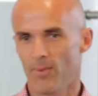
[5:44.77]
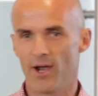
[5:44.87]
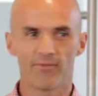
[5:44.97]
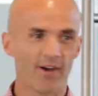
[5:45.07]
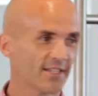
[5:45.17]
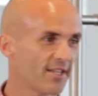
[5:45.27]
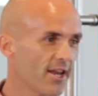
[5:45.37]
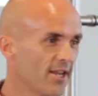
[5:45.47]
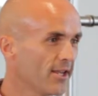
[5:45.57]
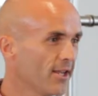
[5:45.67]
my advice to
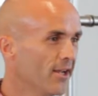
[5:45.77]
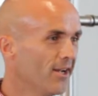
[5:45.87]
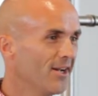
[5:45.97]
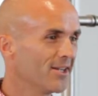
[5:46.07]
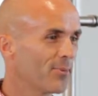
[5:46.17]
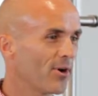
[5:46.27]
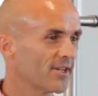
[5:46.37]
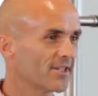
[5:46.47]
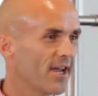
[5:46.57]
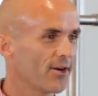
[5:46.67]
any aspiring
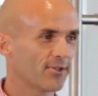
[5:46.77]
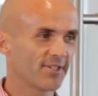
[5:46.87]
dictator